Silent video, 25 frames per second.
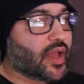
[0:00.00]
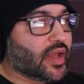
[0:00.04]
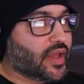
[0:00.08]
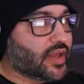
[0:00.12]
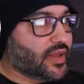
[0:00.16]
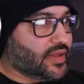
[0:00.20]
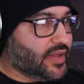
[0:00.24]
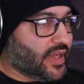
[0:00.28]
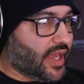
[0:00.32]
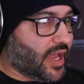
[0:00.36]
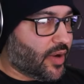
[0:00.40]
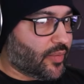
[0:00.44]

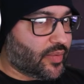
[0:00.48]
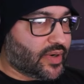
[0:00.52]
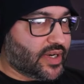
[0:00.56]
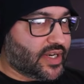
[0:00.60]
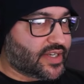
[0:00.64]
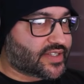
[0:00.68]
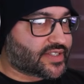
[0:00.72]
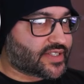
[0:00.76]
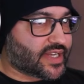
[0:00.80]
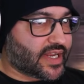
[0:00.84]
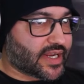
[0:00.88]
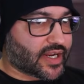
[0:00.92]
Yeah, we need to
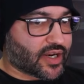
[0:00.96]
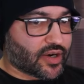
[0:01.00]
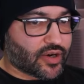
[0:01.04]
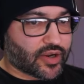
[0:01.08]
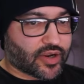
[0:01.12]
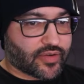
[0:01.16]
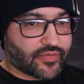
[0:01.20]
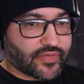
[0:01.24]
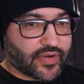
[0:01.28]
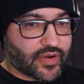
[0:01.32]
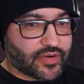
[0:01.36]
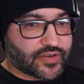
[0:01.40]
take a look at
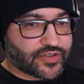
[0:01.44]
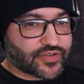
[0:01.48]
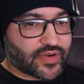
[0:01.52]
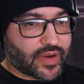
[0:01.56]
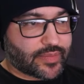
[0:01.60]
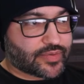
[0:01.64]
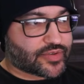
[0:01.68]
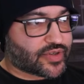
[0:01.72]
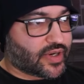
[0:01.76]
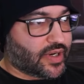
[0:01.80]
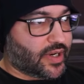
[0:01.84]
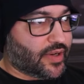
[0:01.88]
those. You're
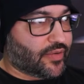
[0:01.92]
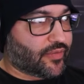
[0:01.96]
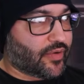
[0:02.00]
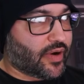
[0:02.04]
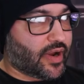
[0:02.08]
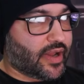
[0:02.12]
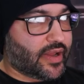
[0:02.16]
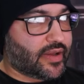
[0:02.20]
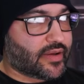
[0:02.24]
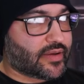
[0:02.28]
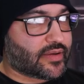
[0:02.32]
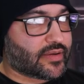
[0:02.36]
absolutely right.
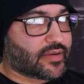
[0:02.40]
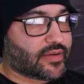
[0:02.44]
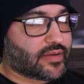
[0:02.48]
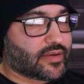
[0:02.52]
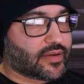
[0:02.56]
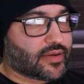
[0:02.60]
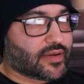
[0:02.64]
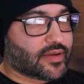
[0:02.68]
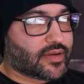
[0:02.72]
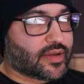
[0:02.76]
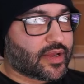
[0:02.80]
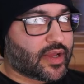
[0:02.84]
You are
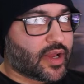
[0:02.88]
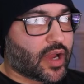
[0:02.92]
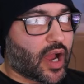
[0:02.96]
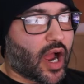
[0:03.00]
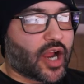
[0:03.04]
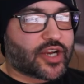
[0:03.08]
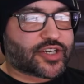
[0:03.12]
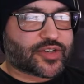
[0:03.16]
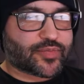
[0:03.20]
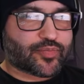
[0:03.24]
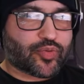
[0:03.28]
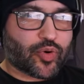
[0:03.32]
right, helicopter. I
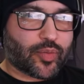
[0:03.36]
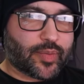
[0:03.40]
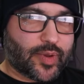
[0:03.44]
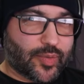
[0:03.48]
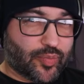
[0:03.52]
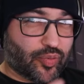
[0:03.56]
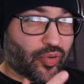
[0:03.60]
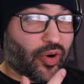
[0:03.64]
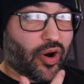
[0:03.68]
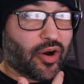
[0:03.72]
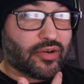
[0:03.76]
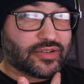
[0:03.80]
should probably dude?
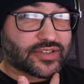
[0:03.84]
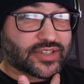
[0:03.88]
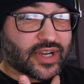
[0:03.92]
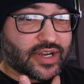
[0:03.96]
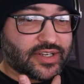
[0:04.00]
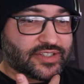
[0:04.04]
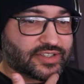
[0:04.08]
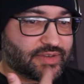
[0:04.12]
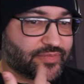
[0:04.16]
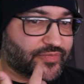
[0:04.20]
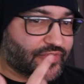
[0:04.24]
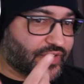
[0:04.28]
prioritize
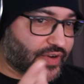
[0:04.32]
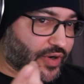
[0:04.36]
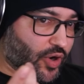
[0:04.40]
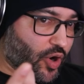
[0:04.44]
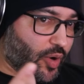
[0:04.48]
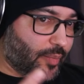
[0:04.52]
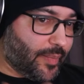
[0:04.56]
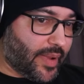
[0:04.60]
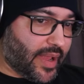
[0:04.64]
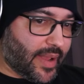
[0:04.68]
them for the combat.